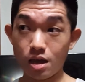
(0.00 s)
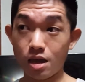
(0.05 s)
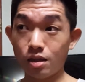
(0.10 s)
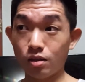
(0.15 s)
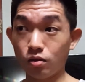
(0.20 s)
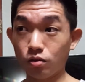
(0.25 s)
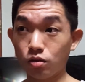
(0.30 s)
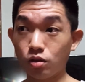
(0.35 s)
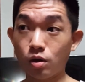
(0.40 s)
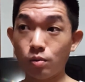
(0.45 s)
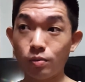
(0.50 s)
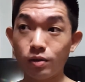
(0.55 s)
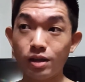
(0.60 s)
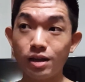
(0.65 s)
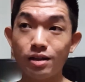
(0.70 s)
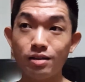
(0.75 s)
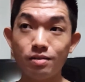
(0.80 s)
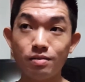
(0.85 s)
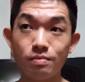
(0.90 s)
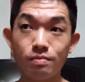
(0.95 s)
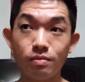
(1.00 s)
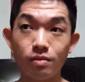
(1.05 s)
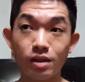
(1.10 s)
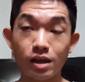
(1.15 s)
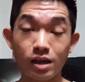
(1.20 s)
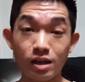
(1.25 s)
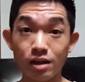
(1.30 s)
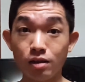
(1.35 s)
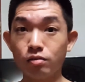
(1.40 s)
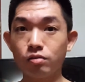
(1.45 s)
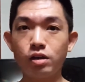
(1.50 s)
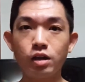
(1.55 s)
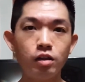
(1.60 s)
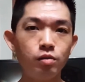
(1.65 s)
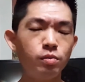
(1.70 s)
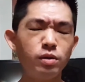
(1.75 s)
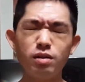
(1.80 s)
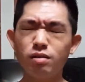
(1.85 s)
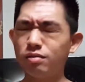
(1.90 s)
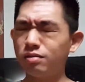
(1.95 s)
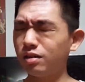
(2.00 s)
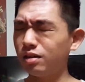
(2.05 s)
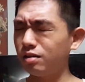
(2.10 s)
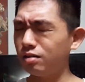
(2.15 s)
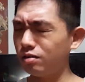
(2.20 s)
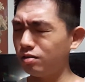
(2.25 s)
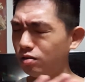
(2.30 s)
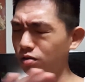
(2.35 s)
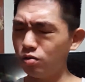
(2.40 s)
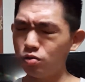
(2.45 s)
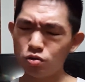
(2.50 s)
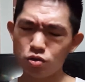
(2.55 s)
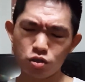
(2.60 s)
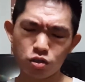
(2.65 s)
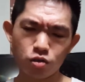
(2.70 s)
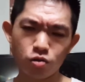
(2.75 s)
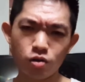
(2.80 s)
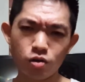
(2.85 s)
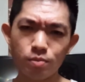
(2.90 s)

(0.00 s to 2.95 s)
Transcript: And on top of that, like Guns Together is a huge